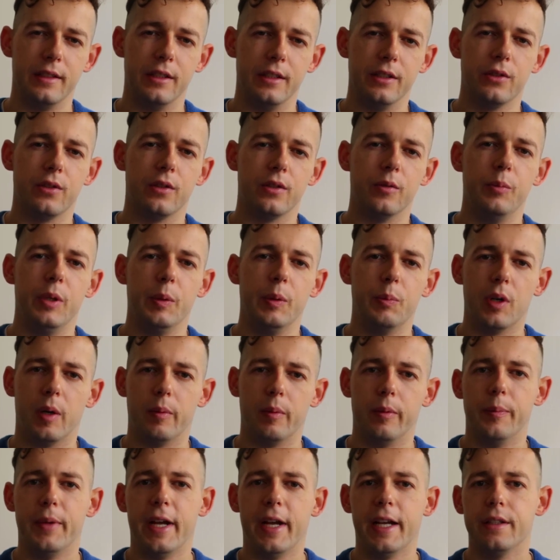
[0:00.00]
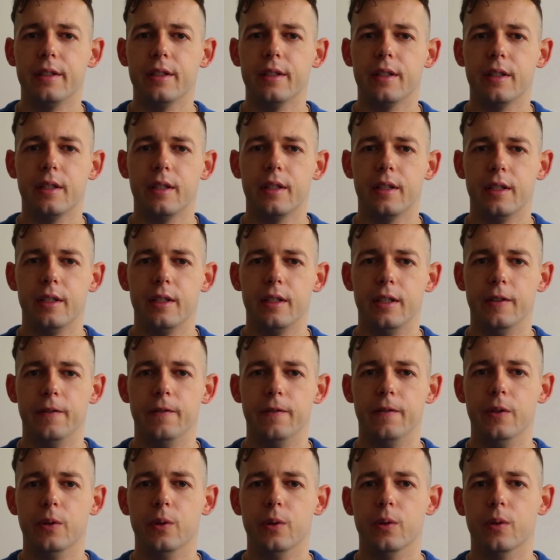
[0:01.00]
This could be problematic
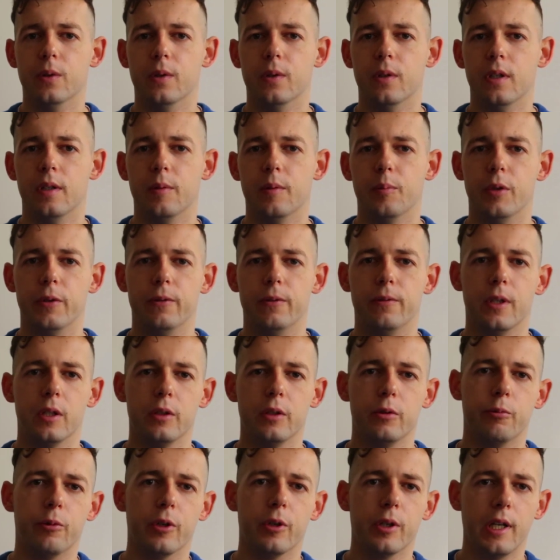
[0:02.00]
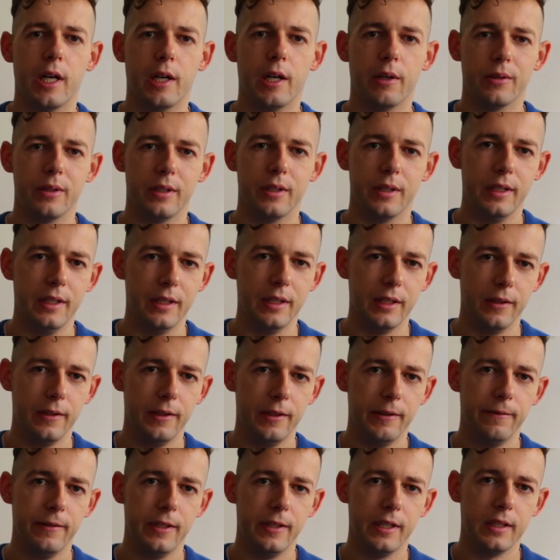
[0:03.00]
if you prefer to work out in the
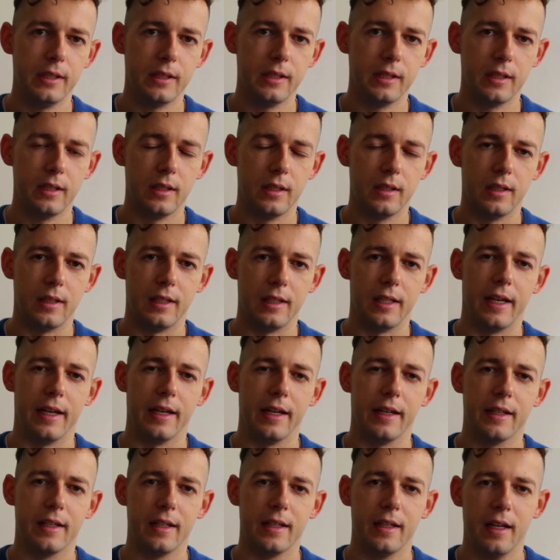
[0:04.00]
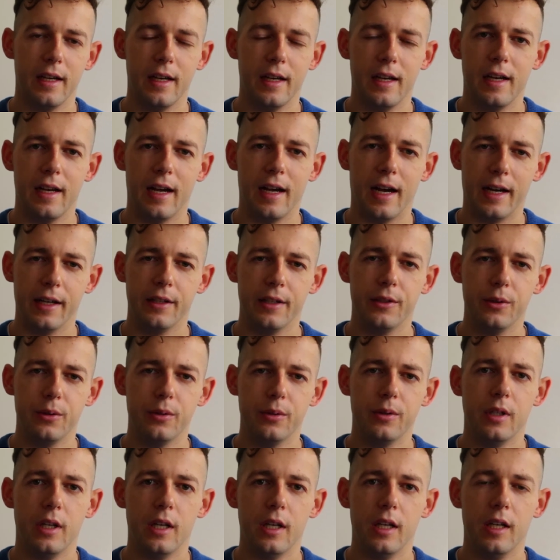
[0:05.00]
evenings like I
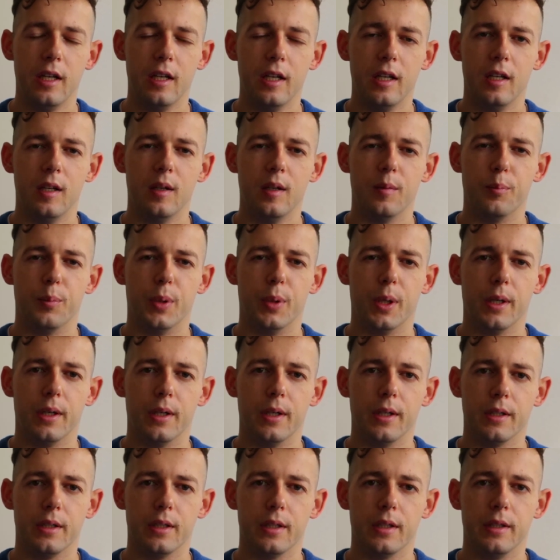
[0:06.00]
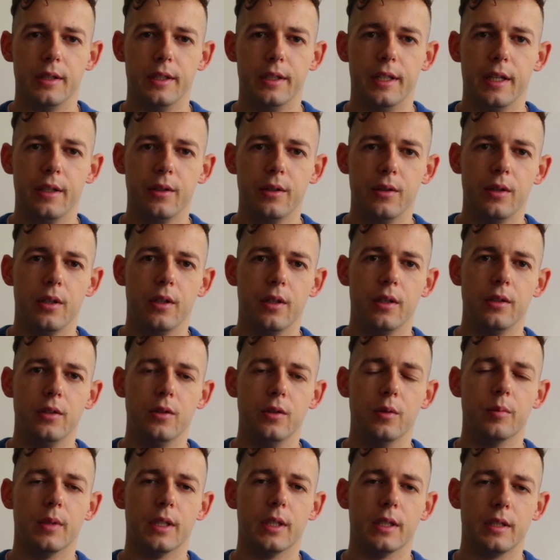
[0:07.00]
do, but then
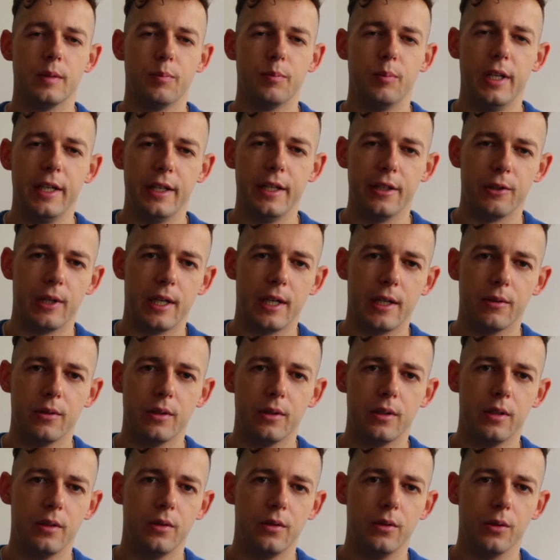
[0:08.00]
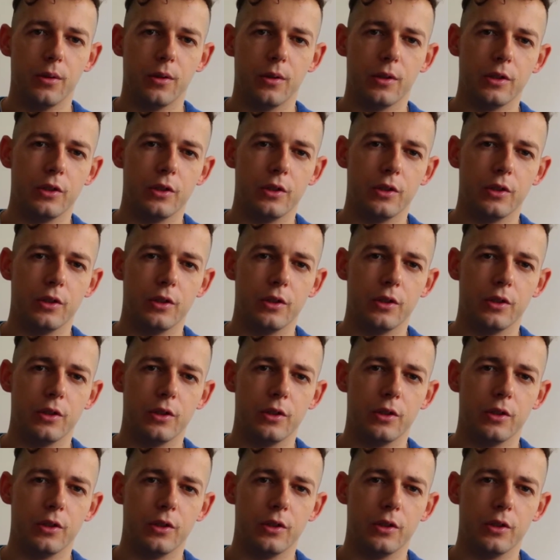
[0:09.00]
you must play around to